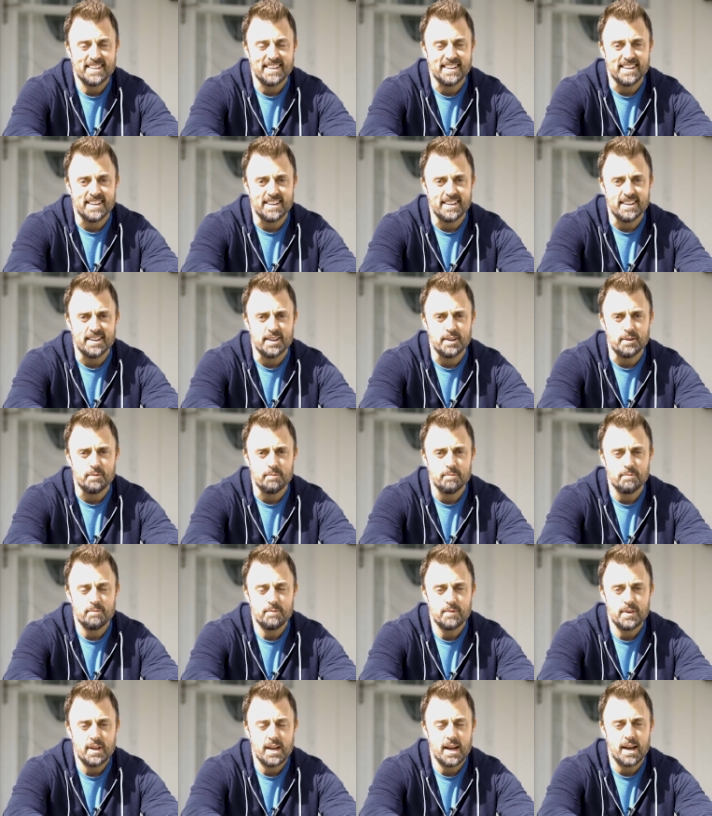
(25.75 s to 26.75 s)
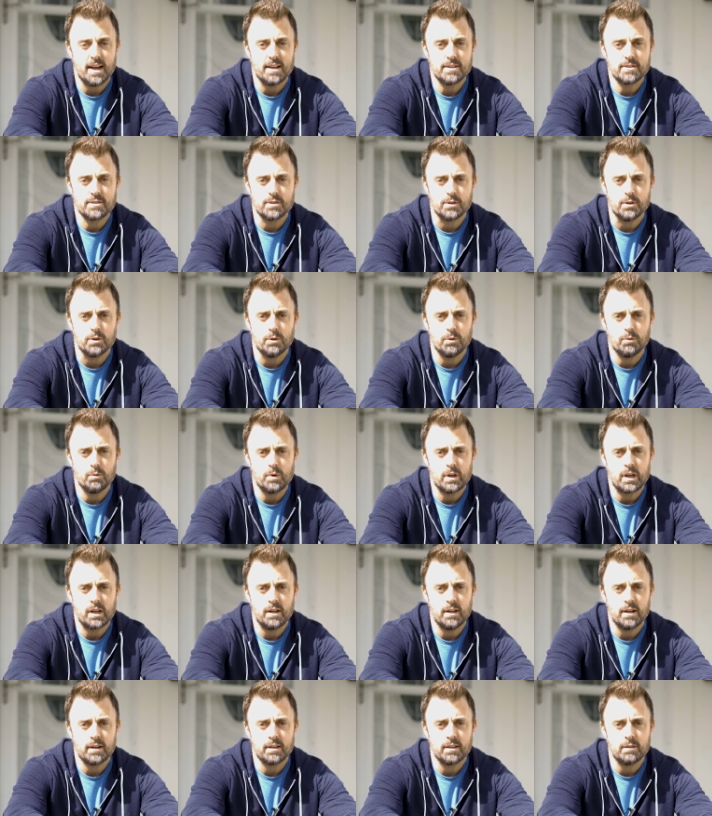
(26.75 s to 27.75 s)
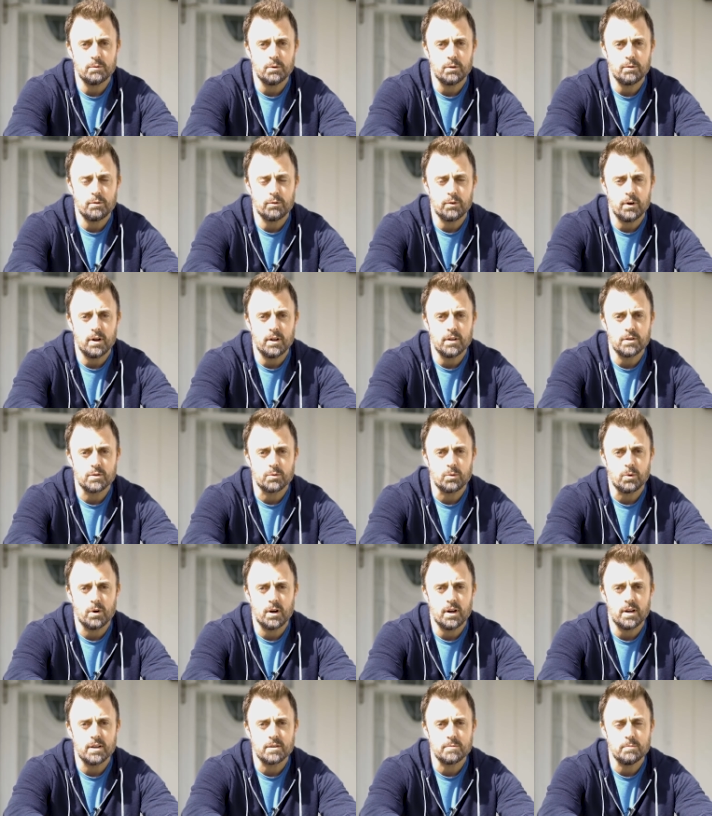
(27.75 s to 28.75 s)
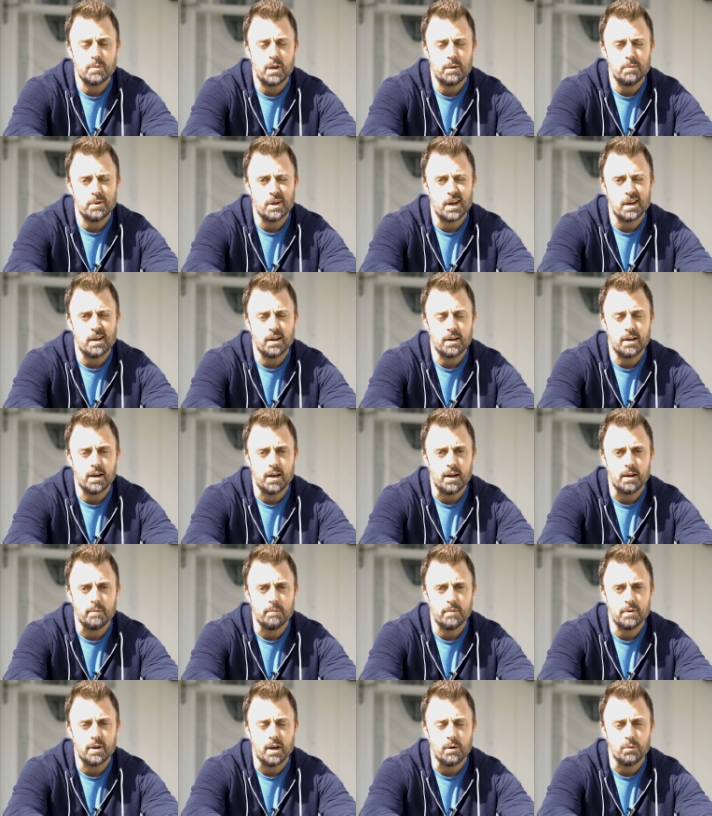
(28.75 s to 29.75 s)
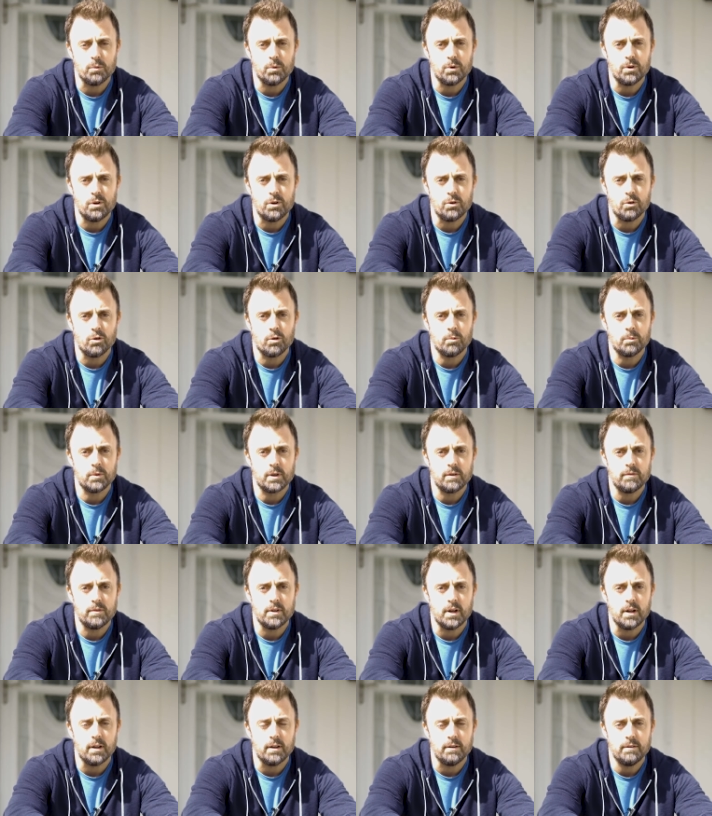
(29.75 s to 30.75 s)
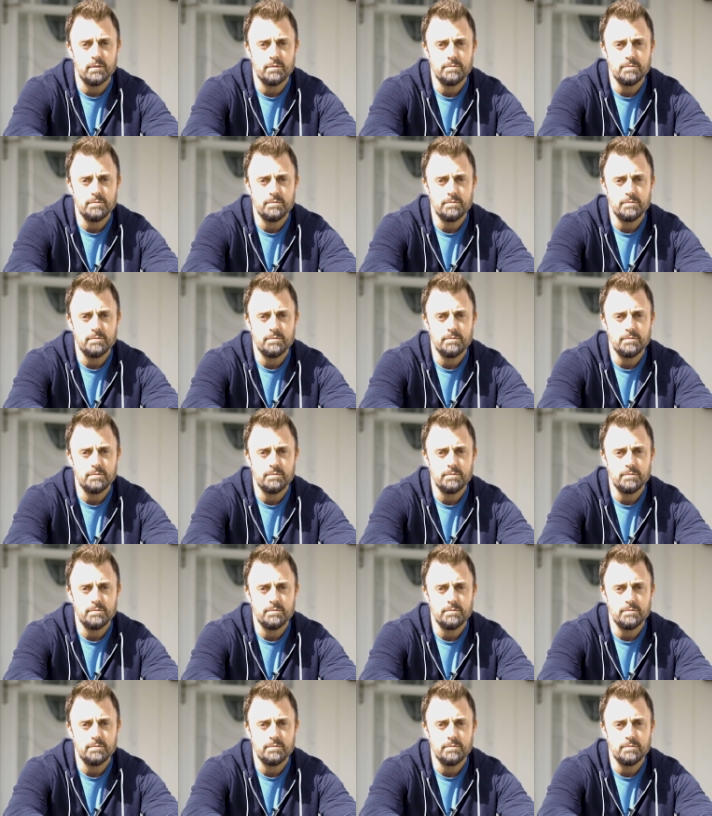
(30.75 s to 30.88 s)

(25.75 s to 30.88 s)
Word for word: Um, yeah, so reconnecting with friends, whereas maybe I, I, I wouldn't normally have done.